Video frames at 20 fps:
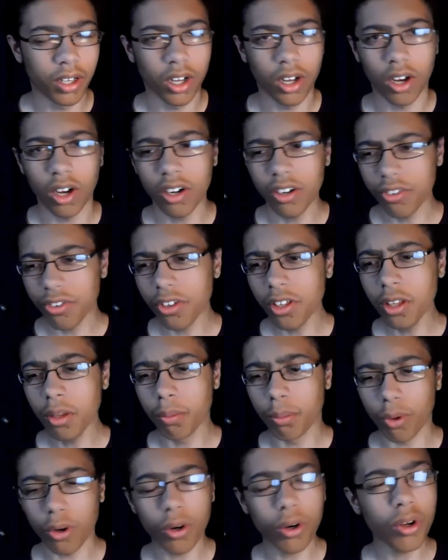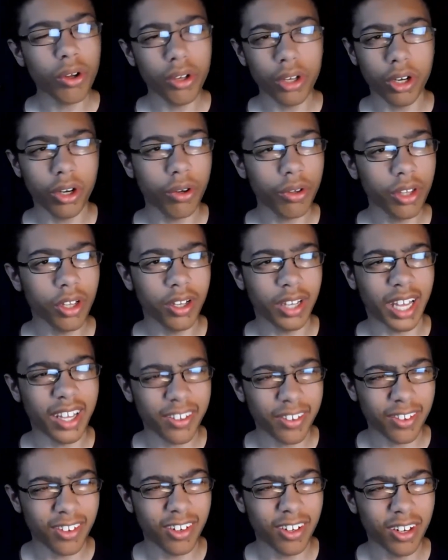honestly, the moral, you know, the
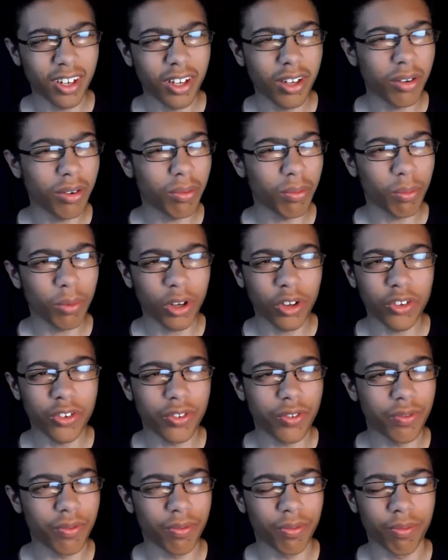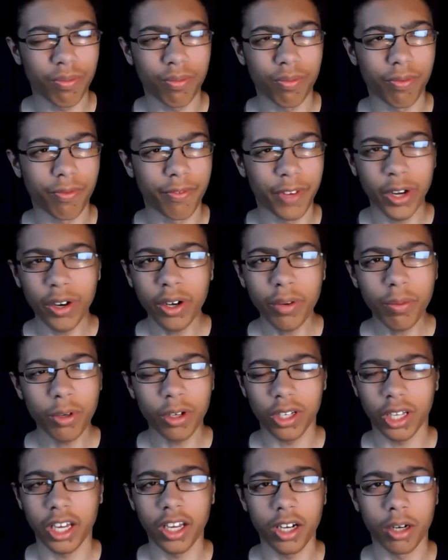lesson in it was very
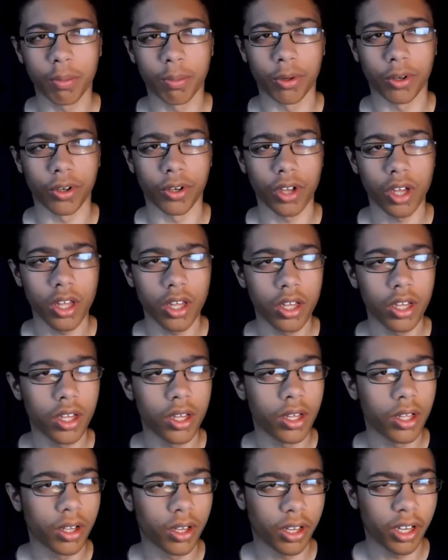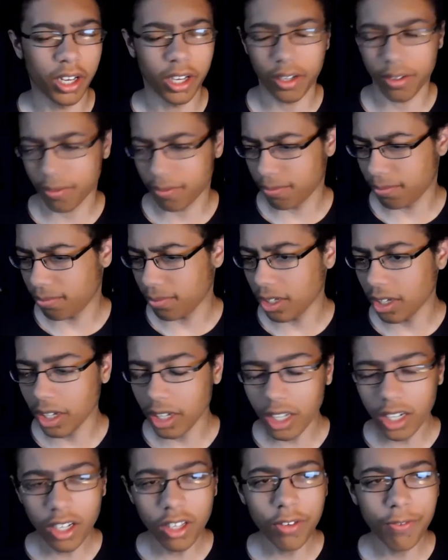relatable. Like,
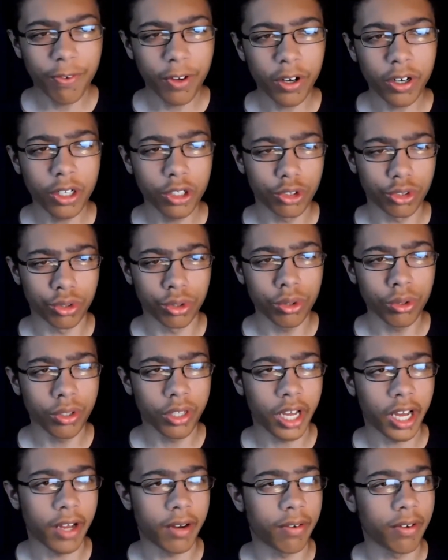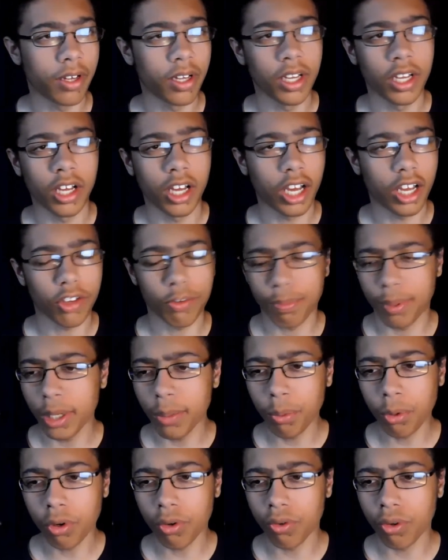it is very true that as
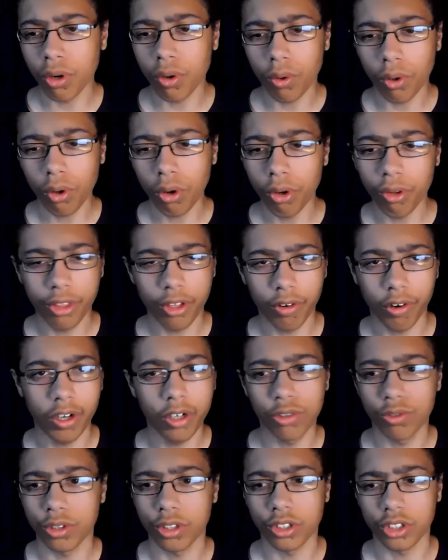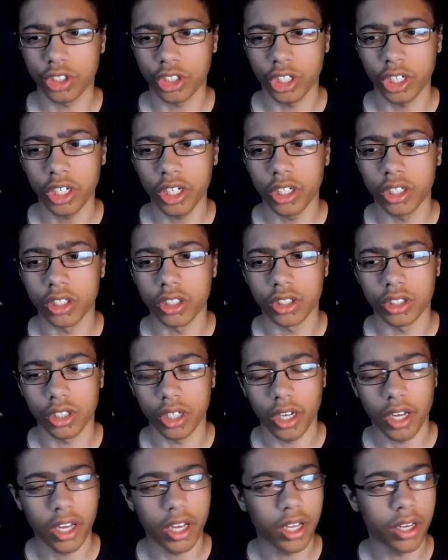people grow old, their interests change.
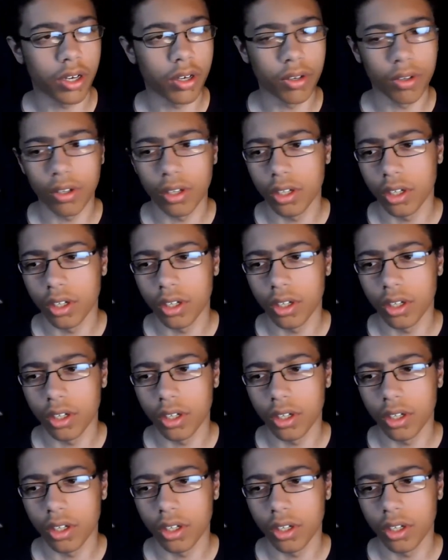And